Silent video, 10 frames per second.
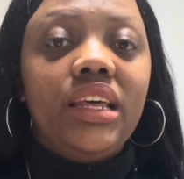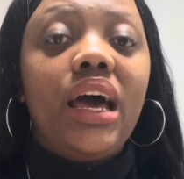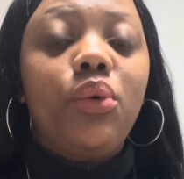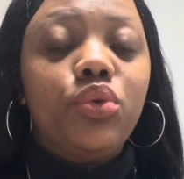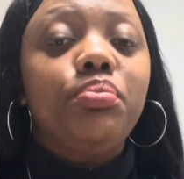
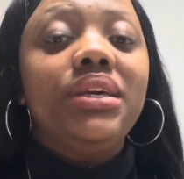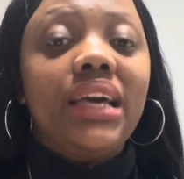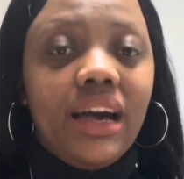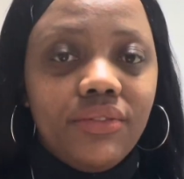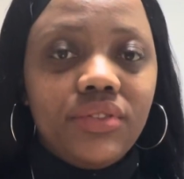would be
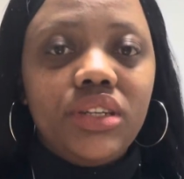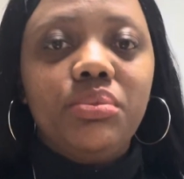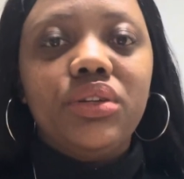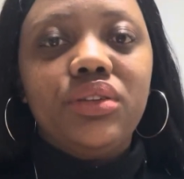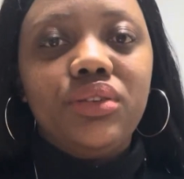
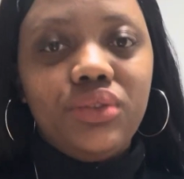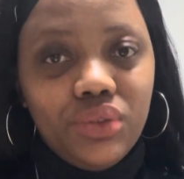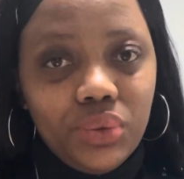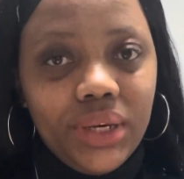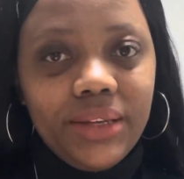comfortable
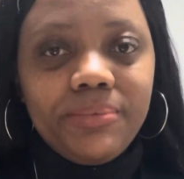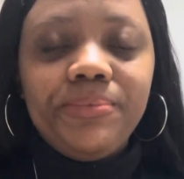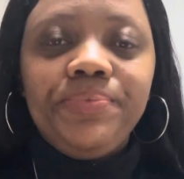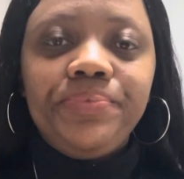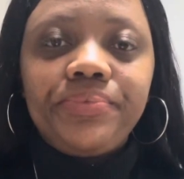doing.
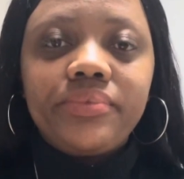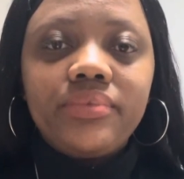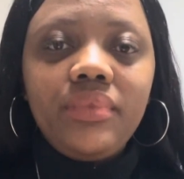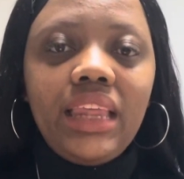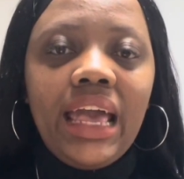
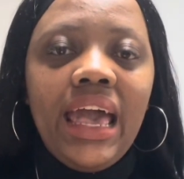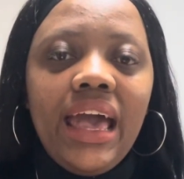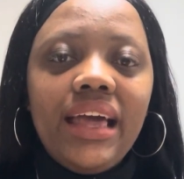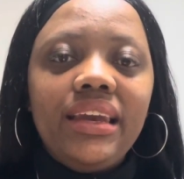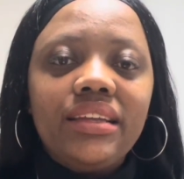
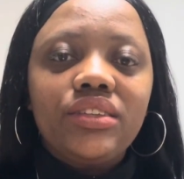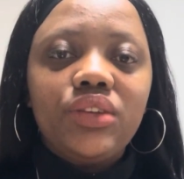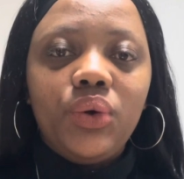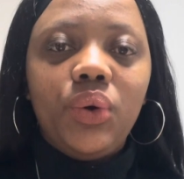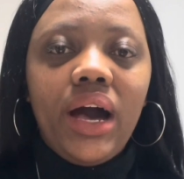And
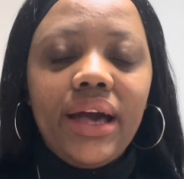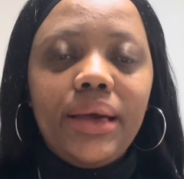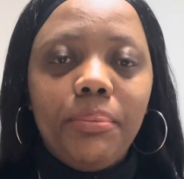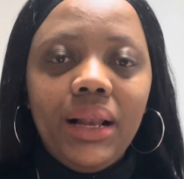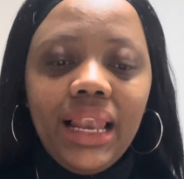so I
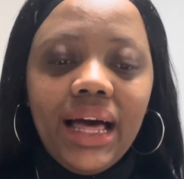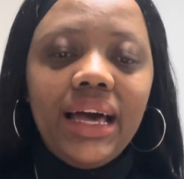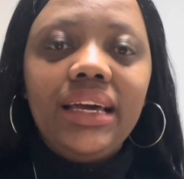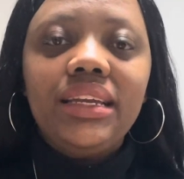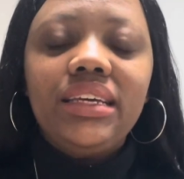
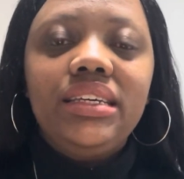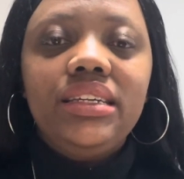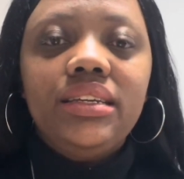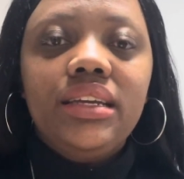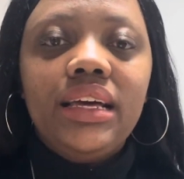applied
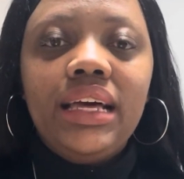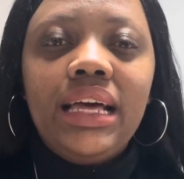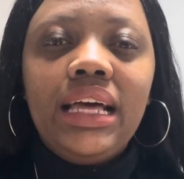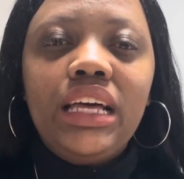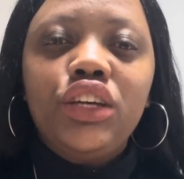in
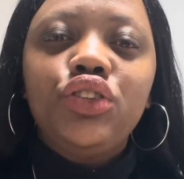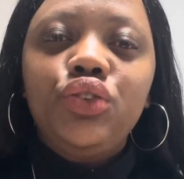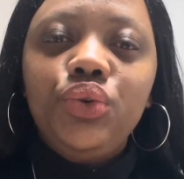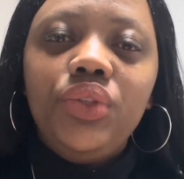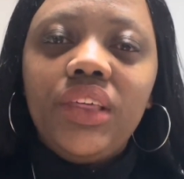
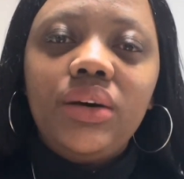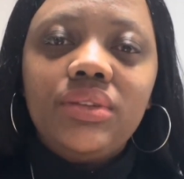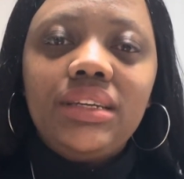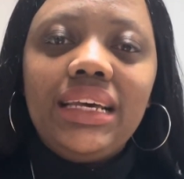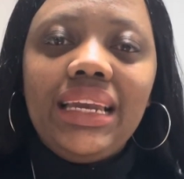
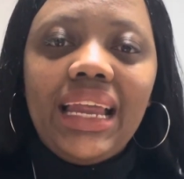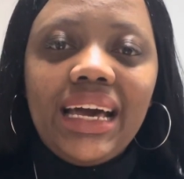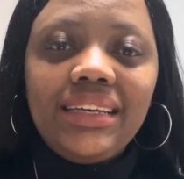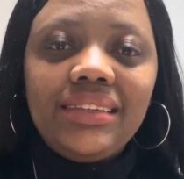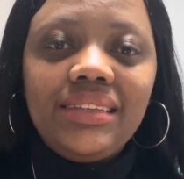
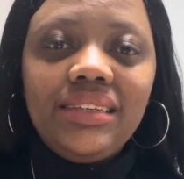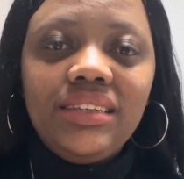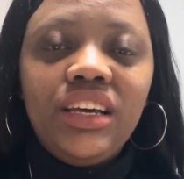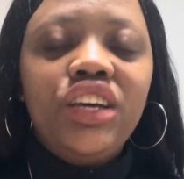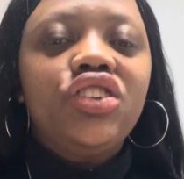
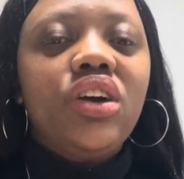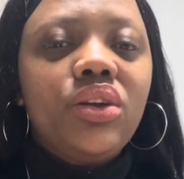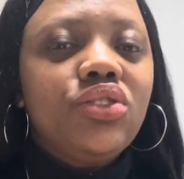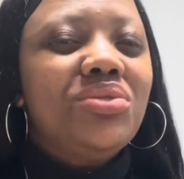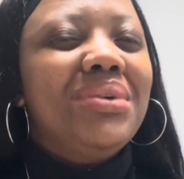2019. Shout
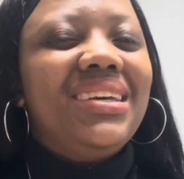out to my